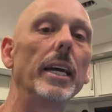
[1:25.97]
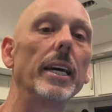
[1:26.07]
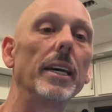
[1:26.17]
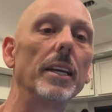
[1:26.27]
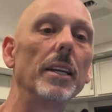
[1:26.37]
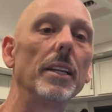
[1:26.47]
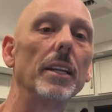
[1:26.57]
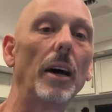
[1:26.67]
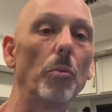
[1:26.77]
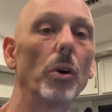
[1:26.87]

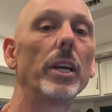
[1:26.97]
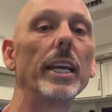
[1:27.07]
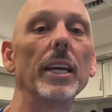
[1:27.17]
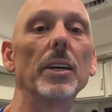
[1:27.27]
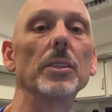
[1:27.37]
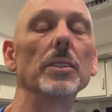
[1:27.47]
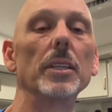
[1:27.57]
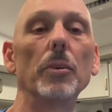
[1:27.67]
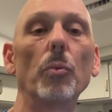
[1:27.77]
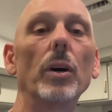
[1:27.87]
and I'm working
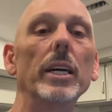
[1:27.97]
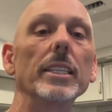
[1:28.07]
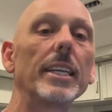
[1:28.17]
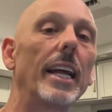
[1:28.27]
on was